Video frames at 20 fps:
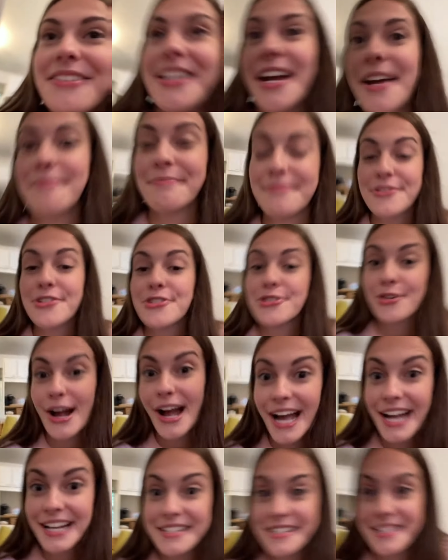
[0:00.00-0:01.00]
that I'm
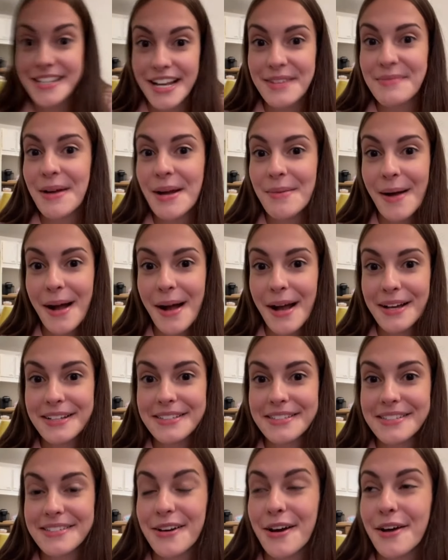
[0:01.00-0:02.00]
trying to take my
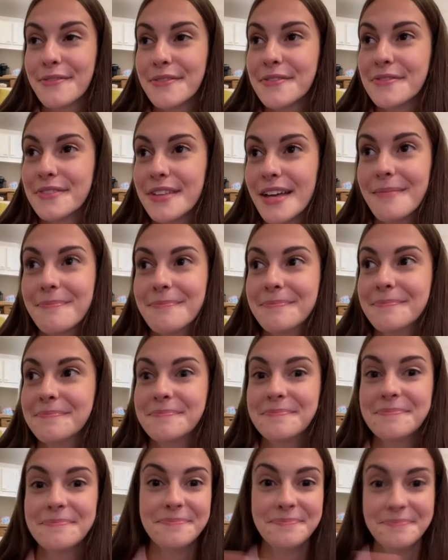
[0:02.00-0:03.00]
mind off of them
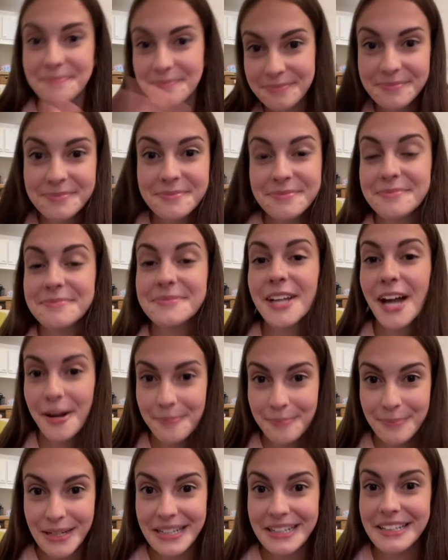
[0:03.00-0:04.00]
not
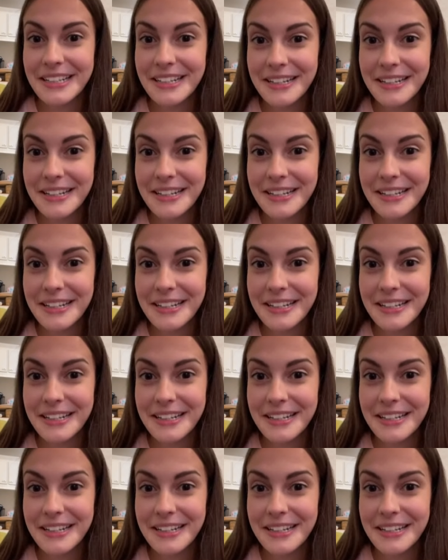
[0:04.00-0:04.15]
being